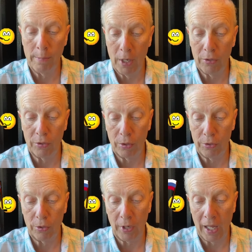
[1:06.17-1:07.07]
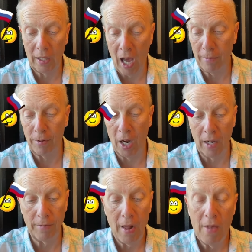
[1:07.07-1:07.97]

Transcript: Minister Sergei Lavrov,